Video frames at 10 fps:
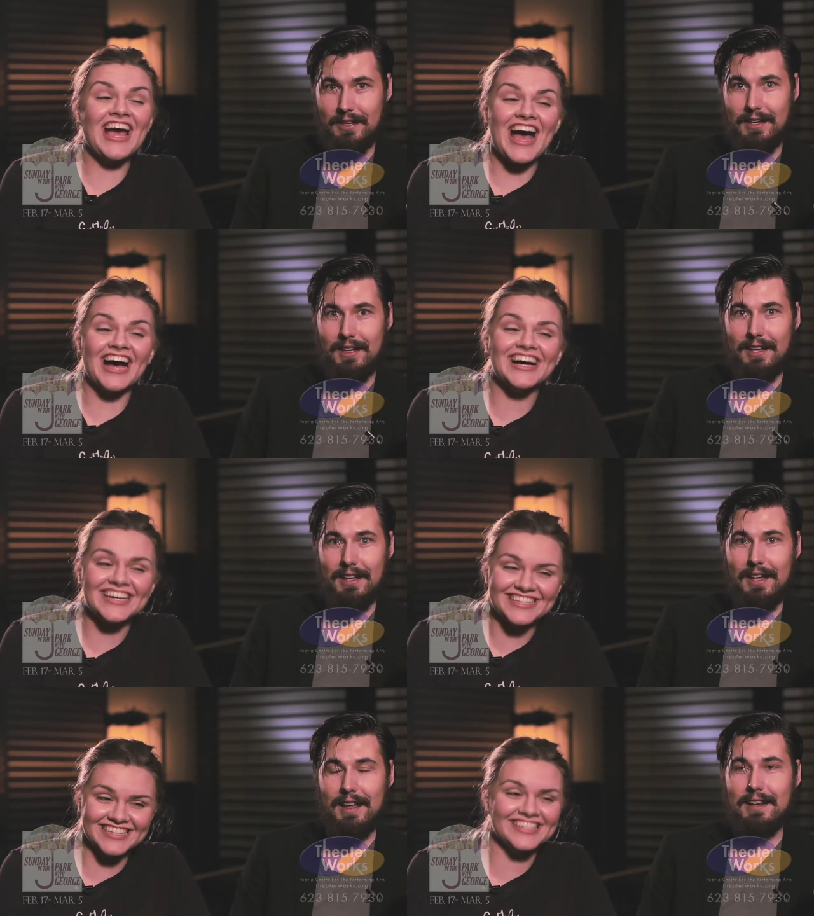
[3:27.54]

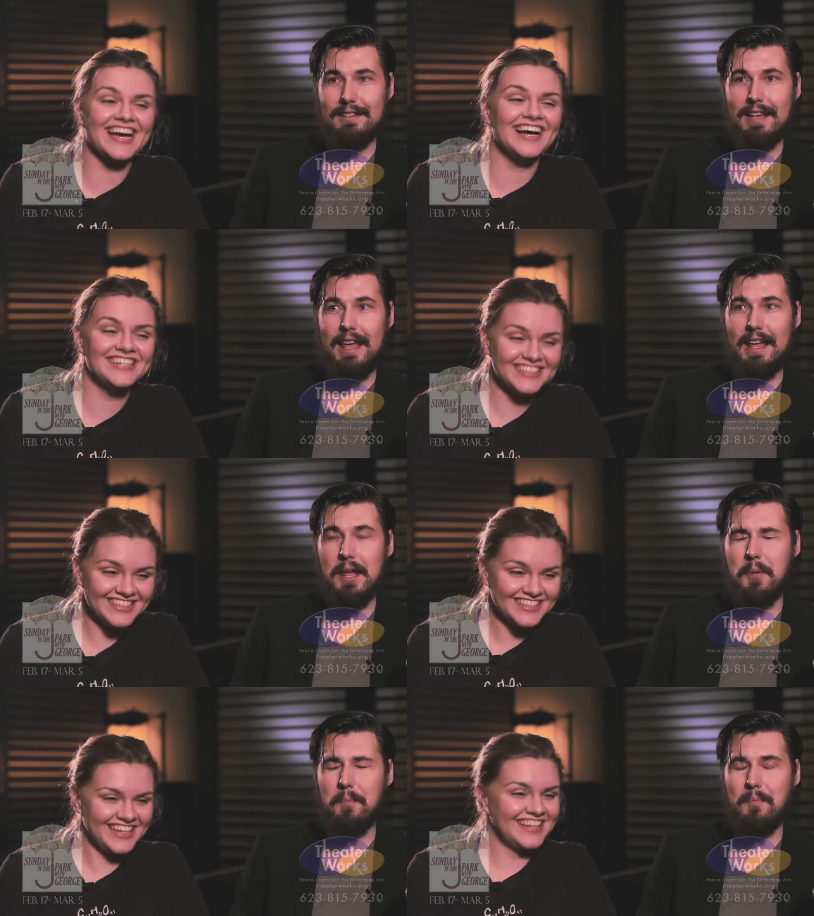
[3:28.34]
Speaker 1: Yeah, it yeah. is
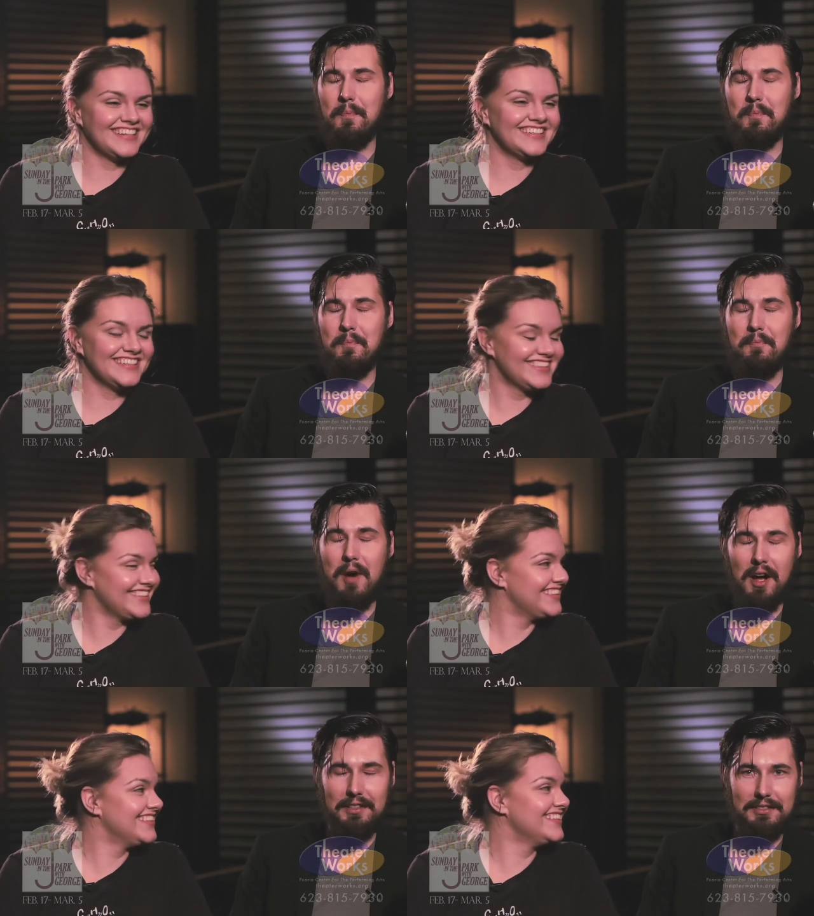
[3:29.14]
Speaker 2: a
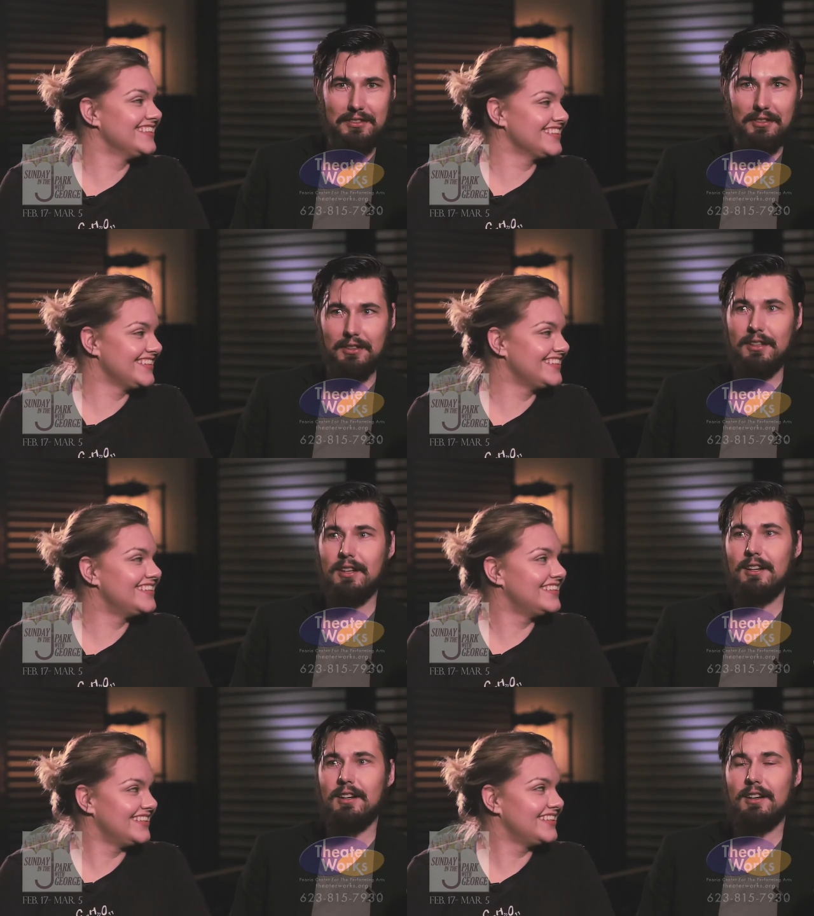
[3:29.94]
monster
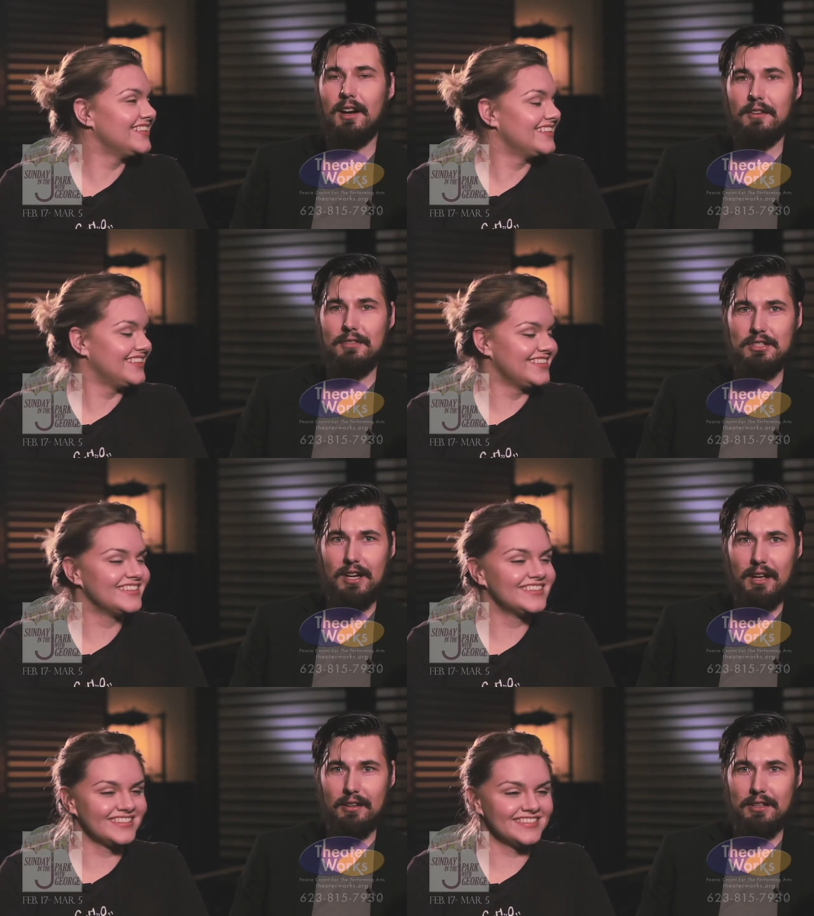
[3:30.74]
of a
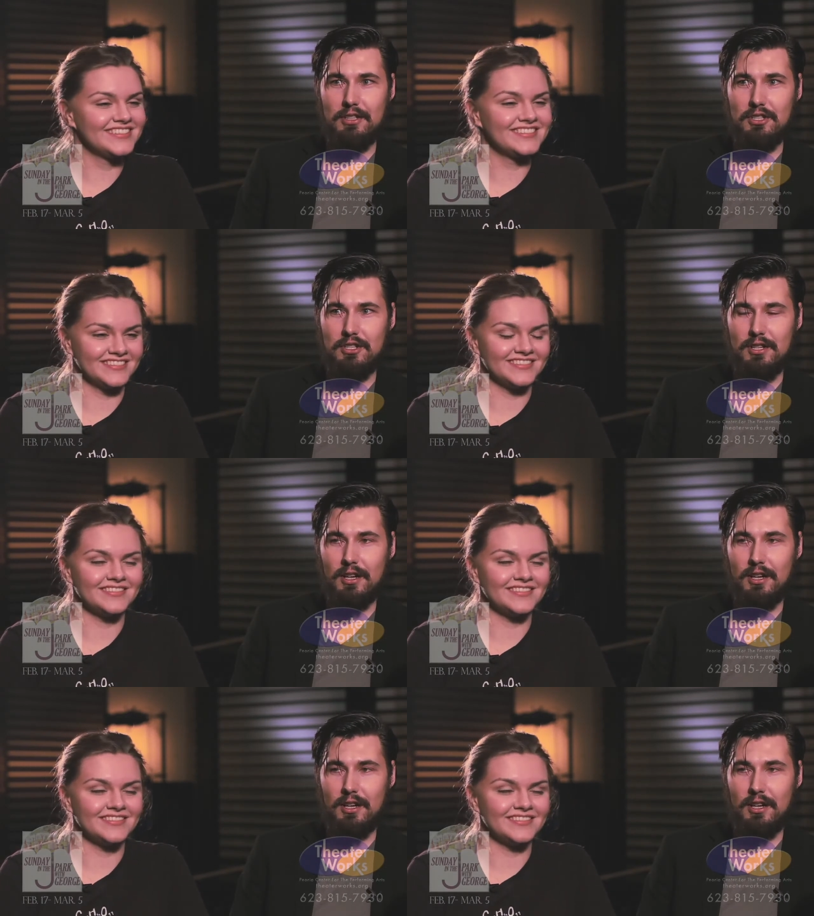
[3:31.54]
challenge.